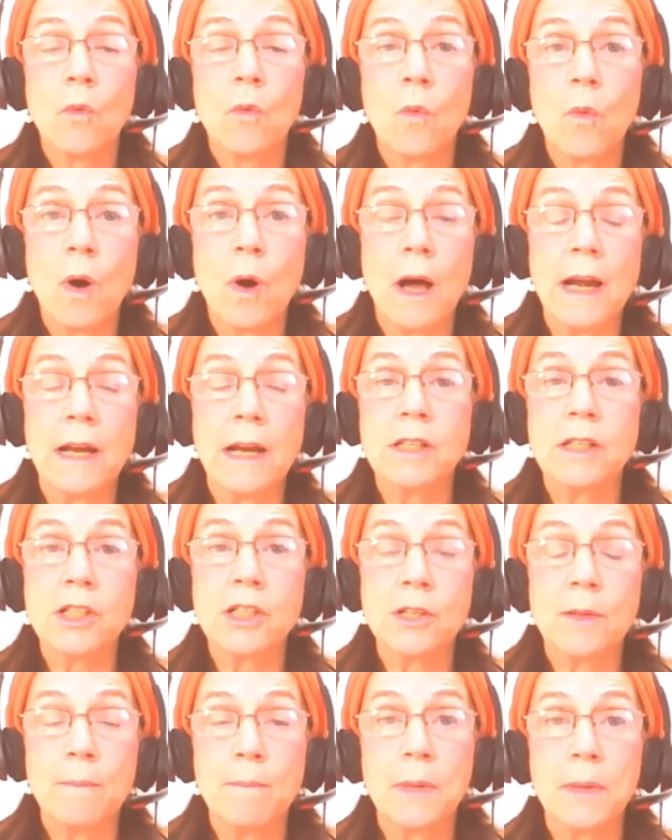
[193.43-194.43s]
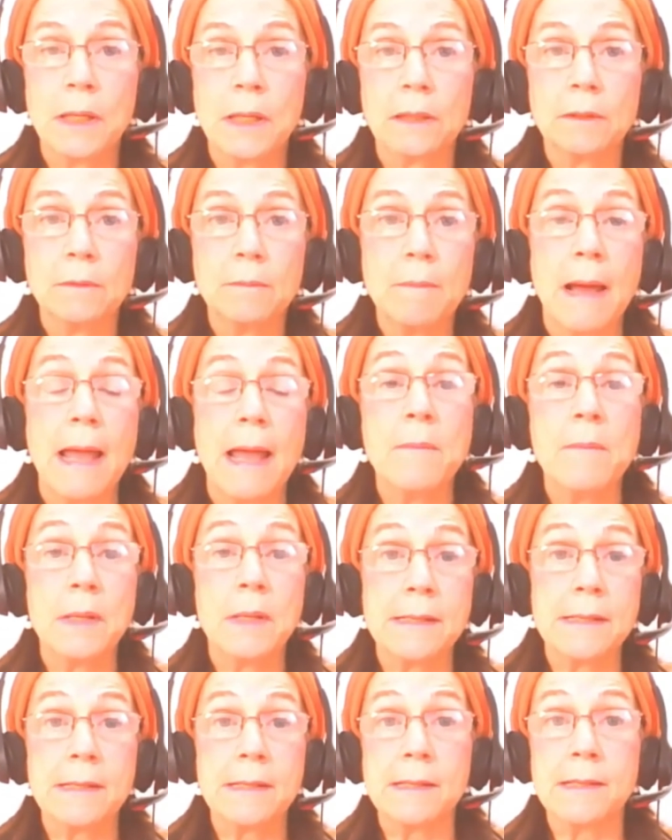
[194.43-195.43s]
wanted to build my
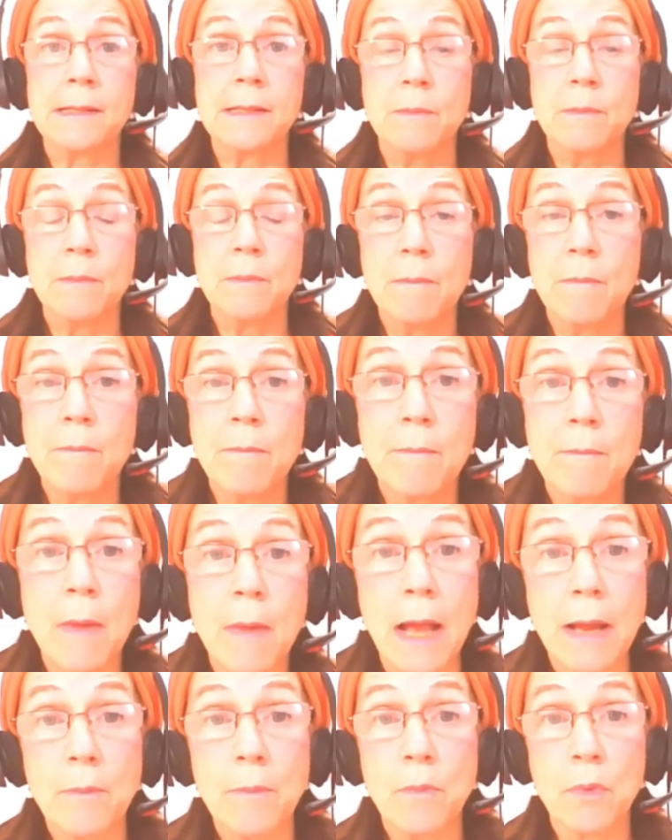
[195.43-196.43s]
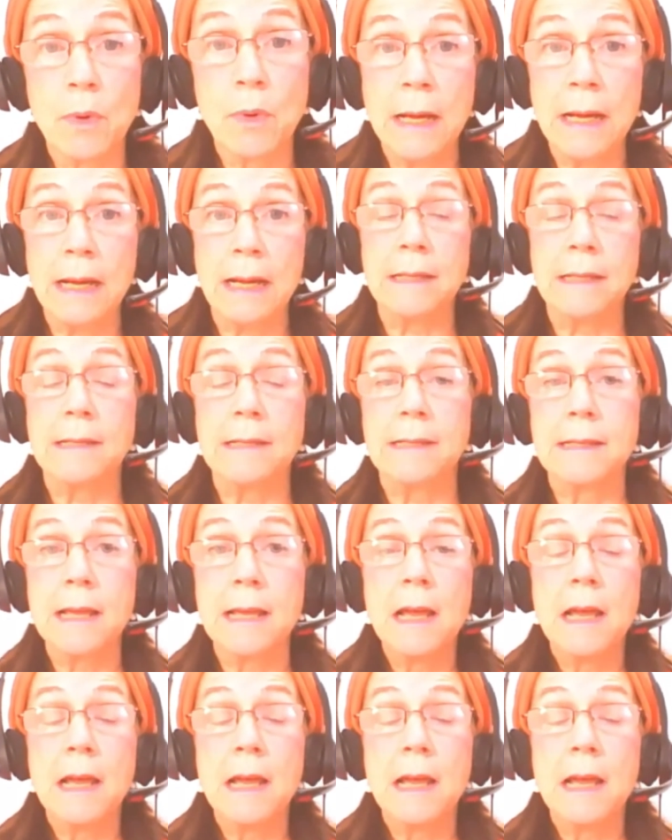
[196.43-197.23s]
business and my brand